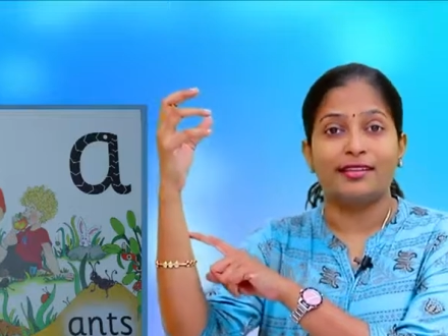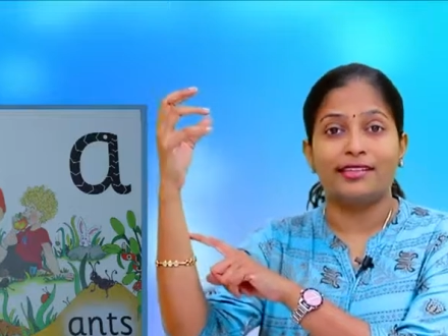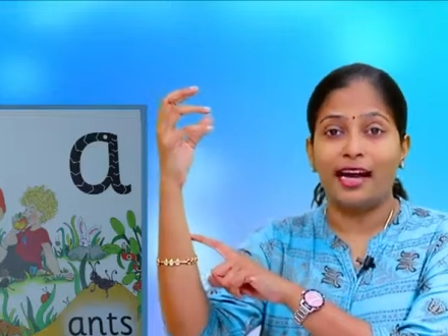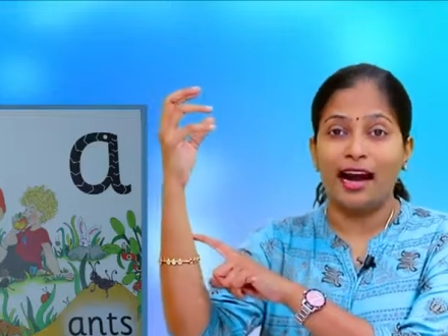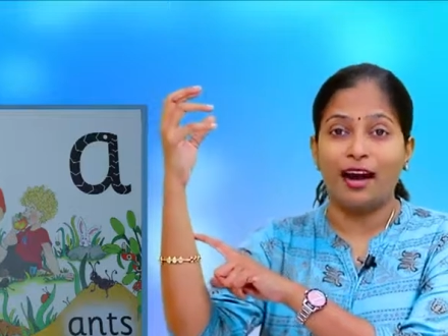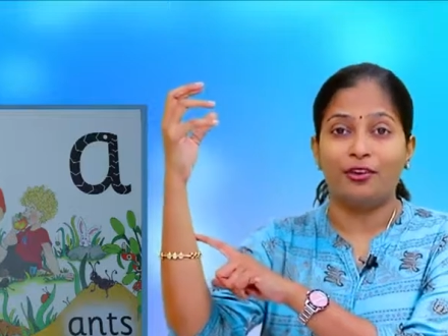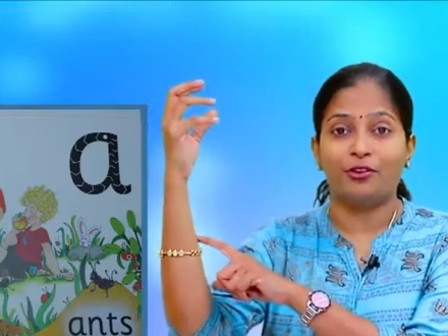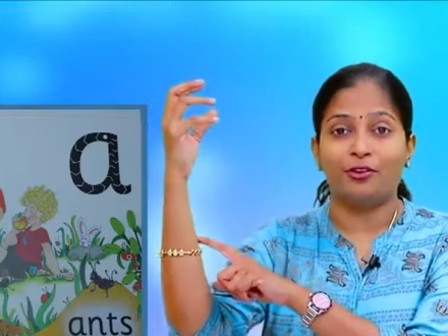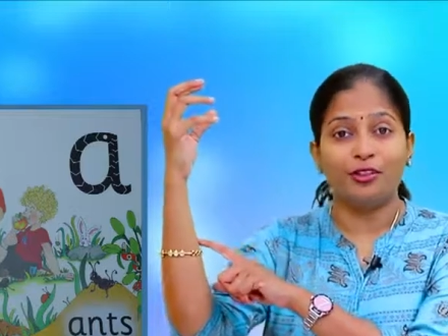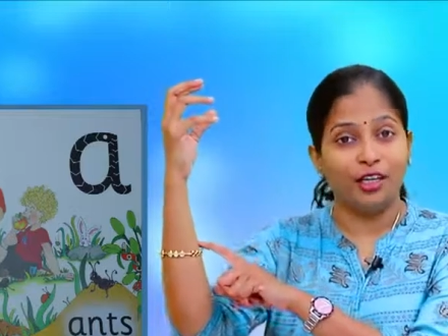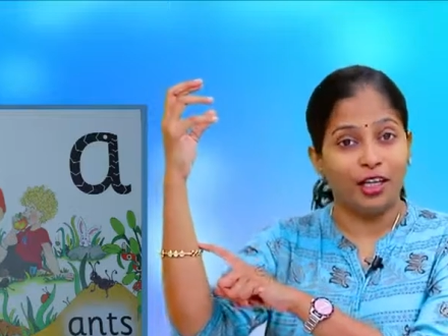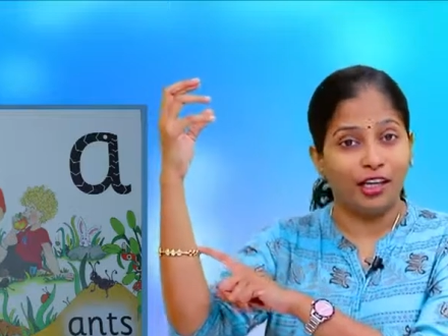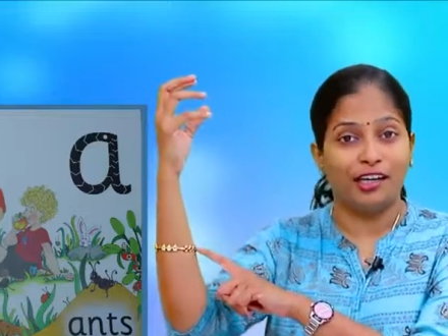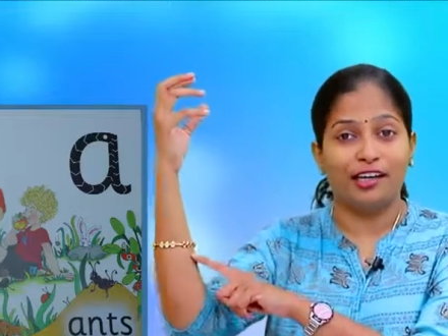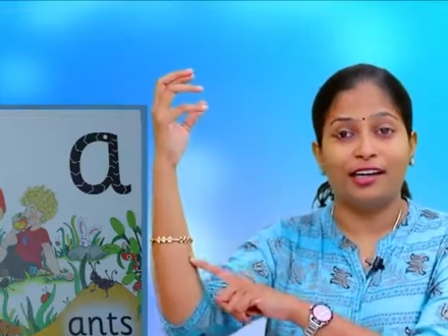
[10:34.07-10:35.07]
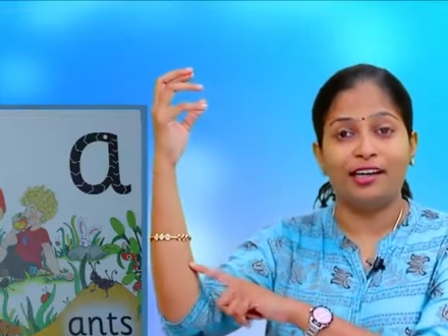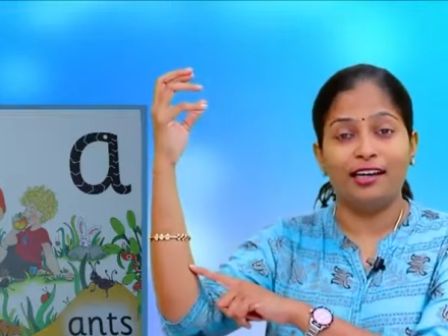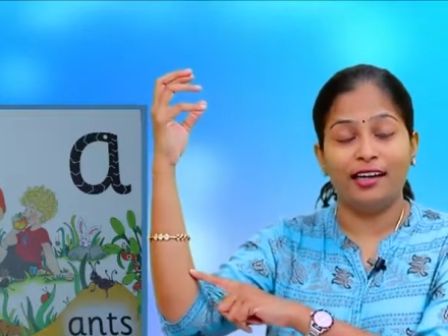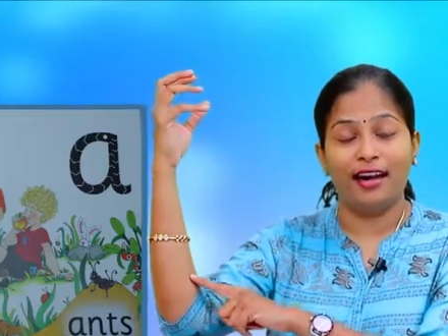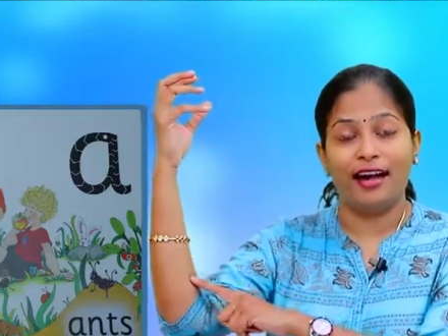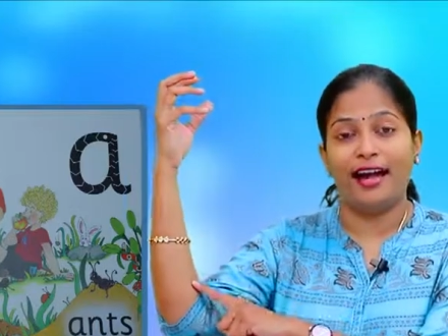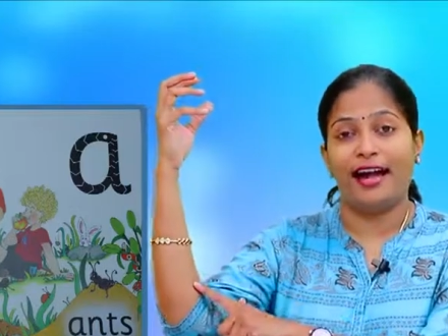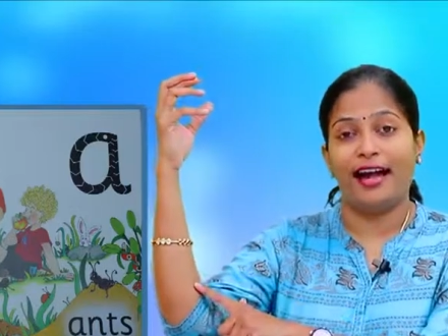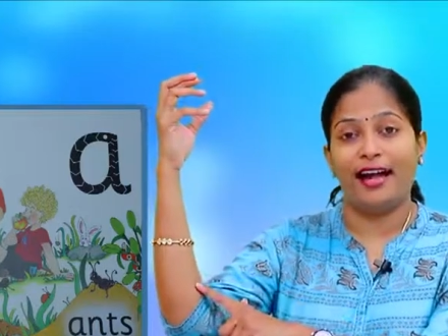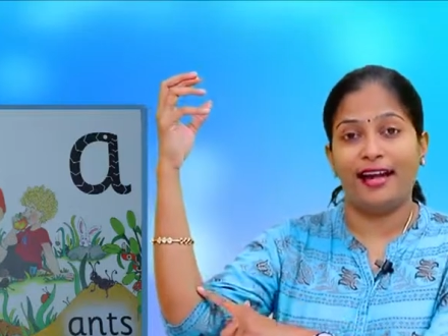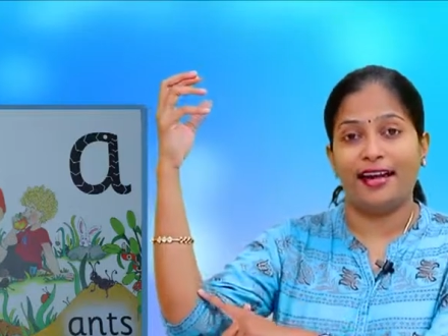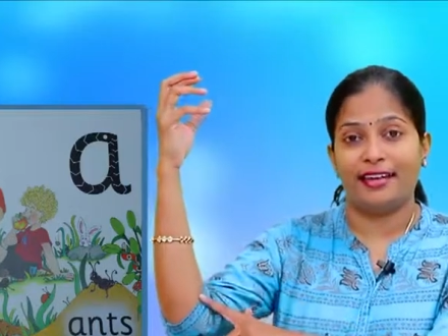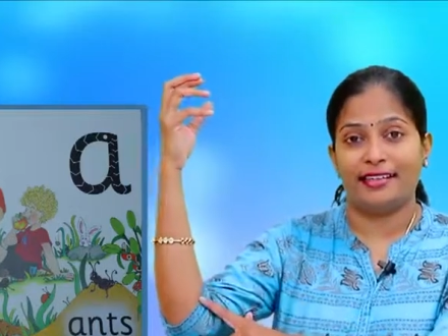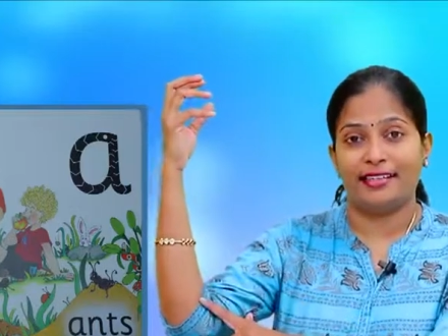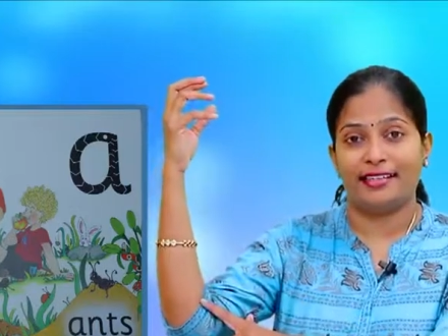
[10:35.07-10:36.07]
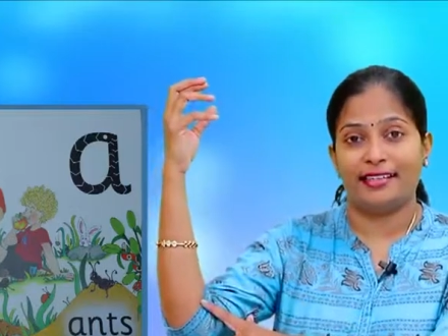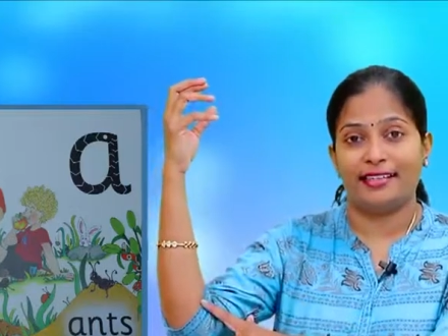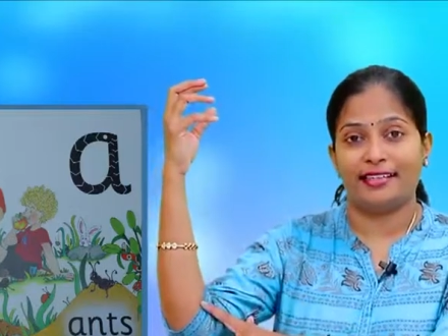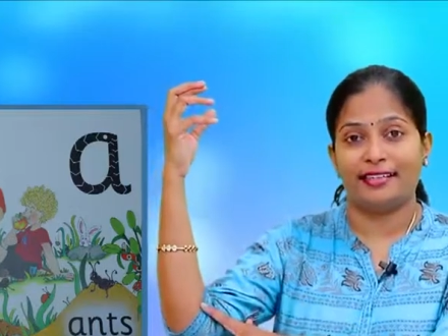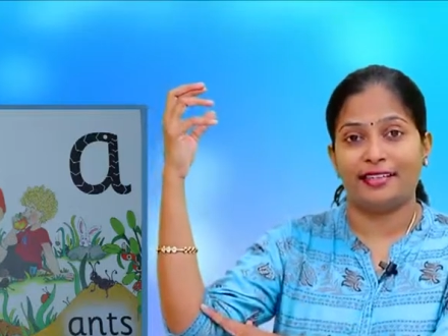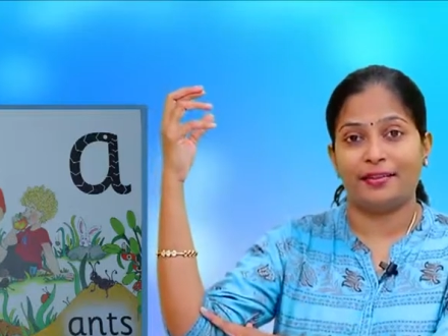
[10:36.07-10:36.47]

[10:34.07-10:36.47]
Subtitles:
down her hand.